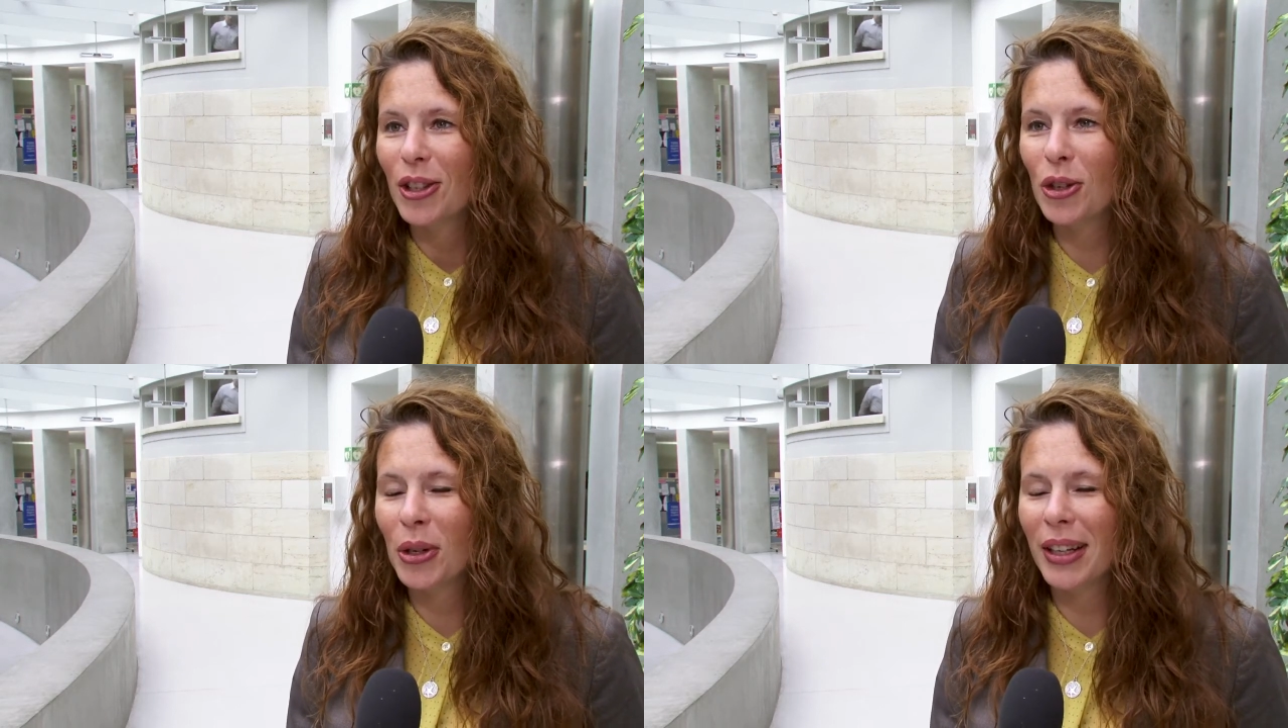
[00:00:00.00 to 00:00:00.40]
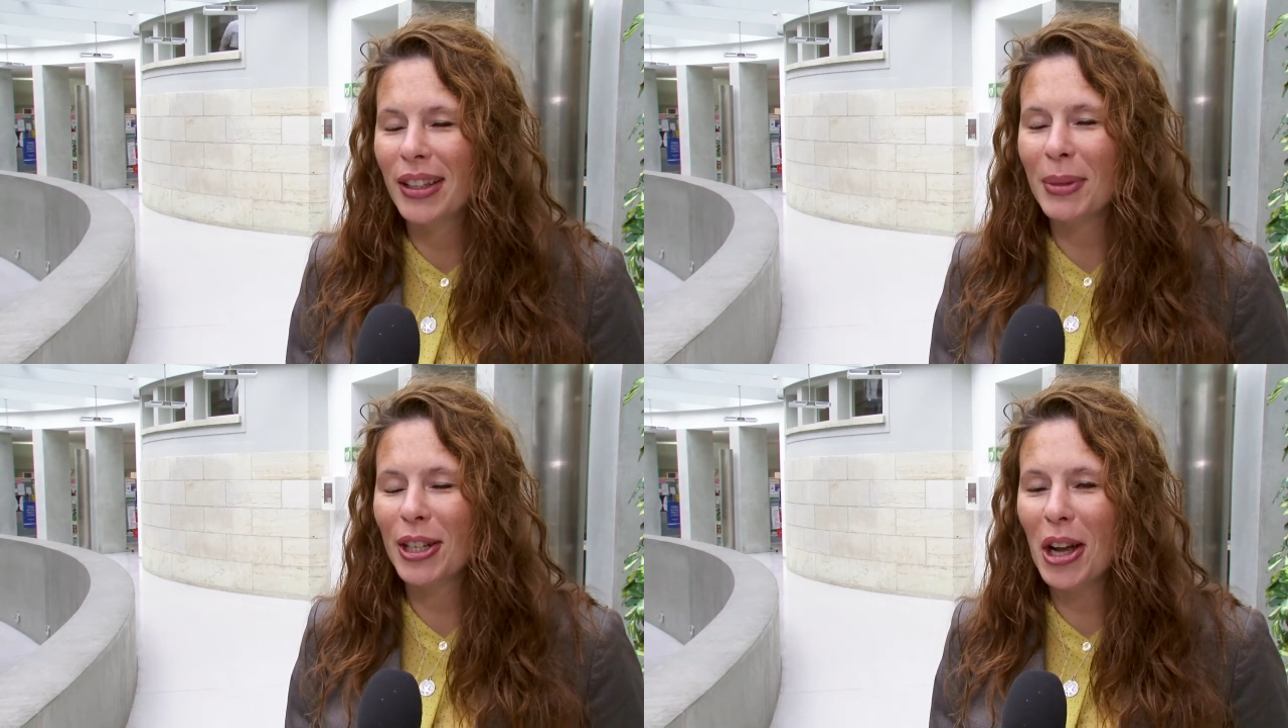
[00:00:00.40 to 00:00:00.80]
during
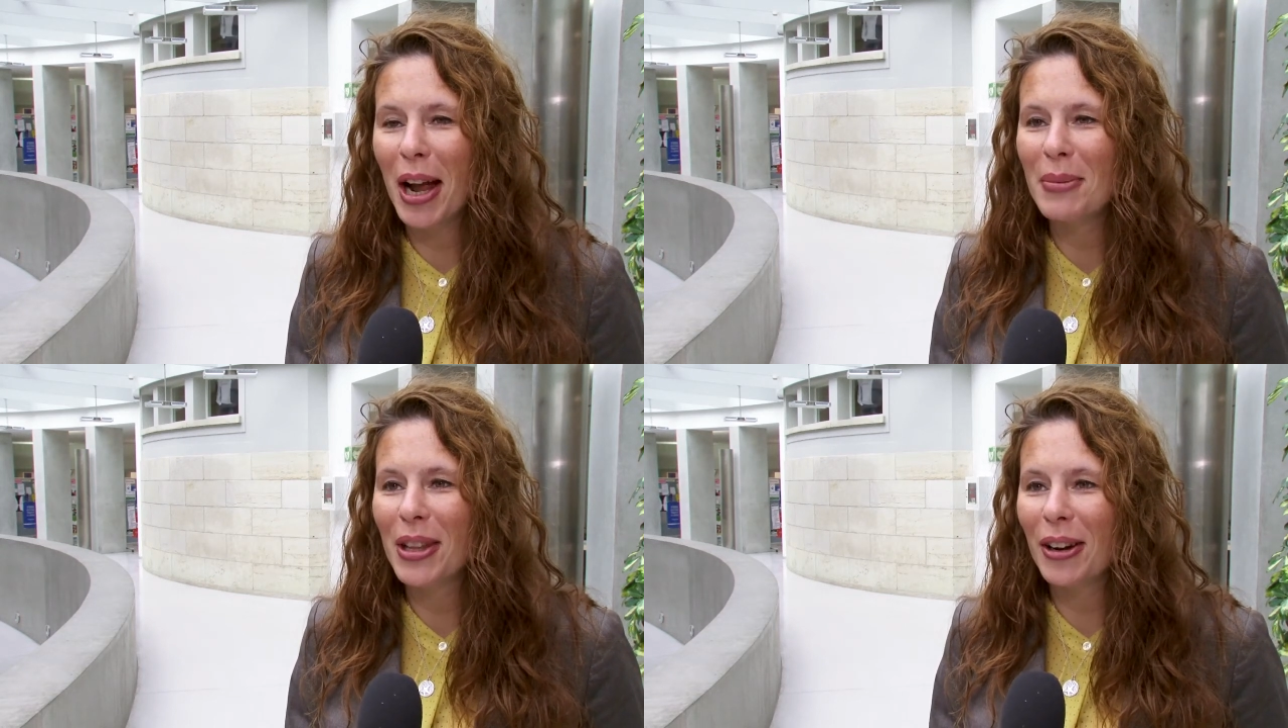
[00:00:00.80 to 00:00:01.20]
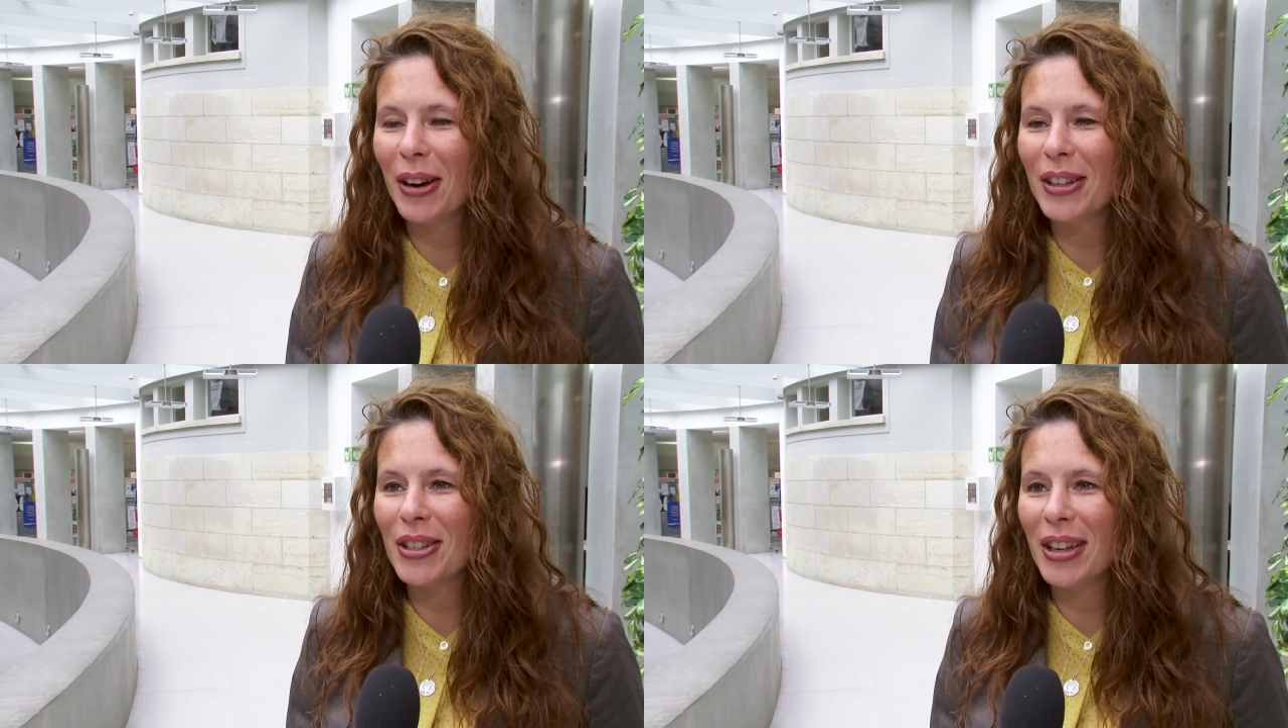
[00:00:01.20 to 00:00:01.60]
my time there,
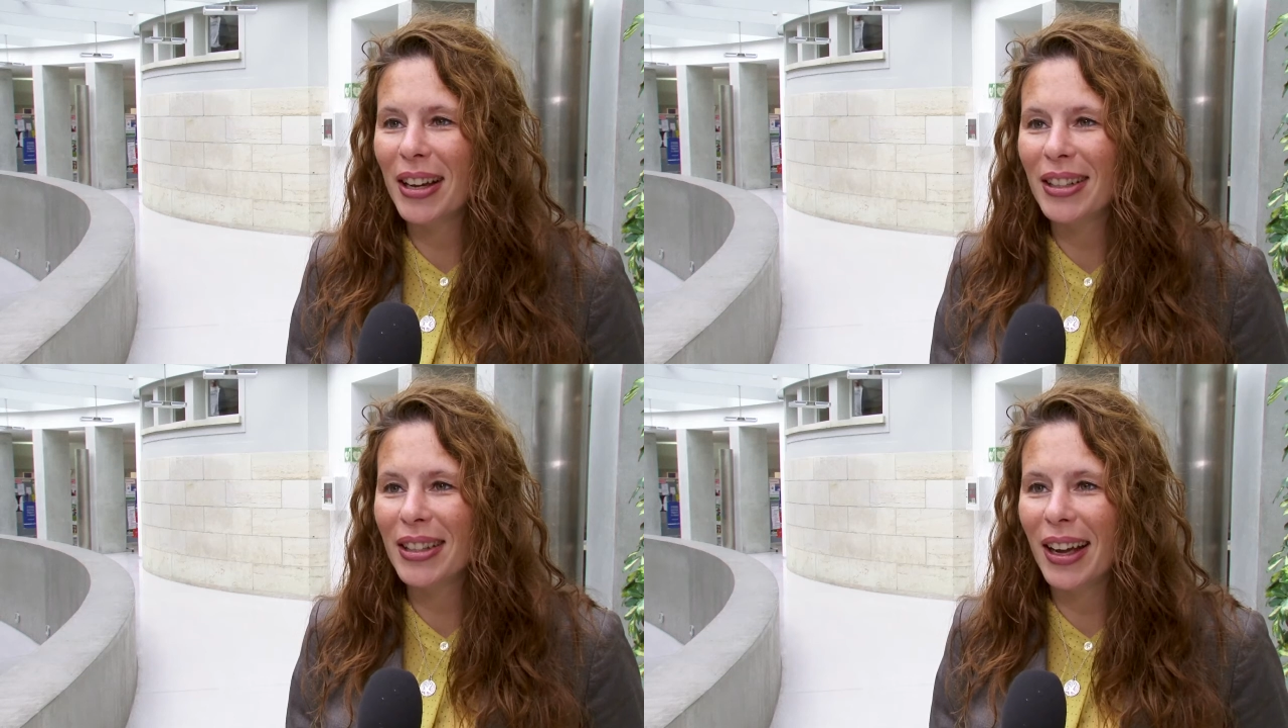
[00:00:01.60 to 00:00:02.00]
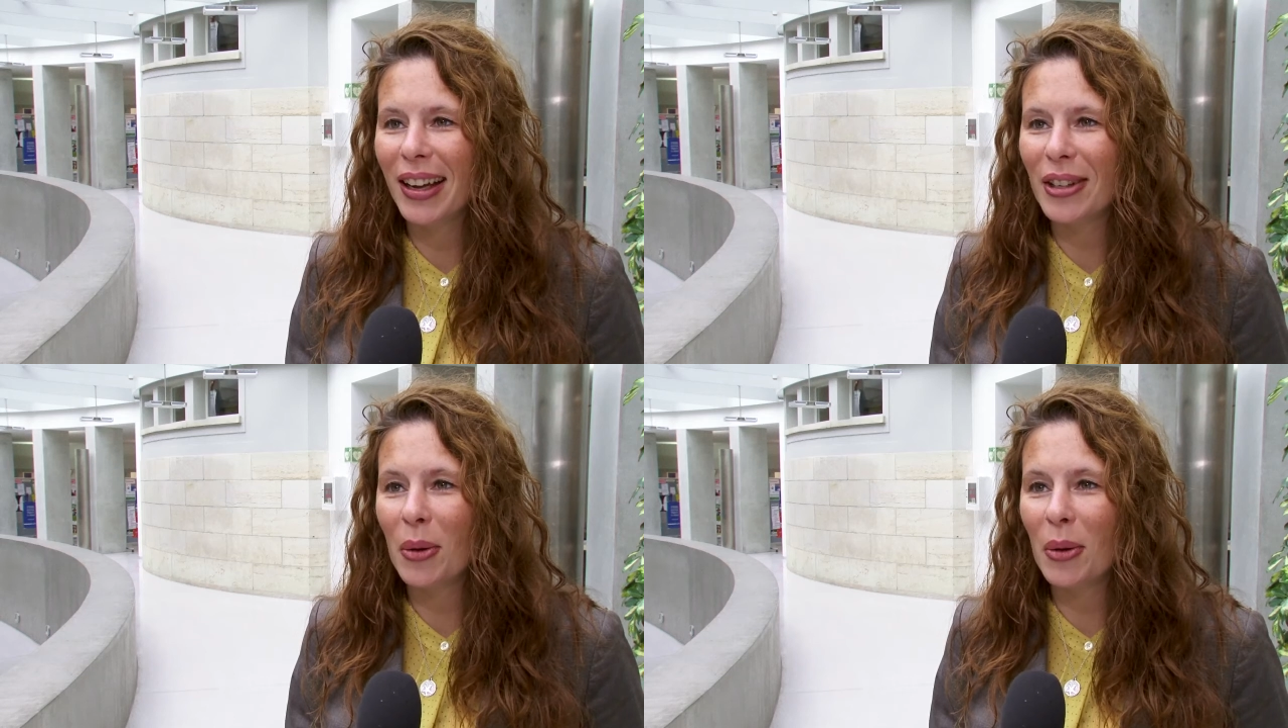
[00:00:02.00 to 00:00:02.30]
I decided that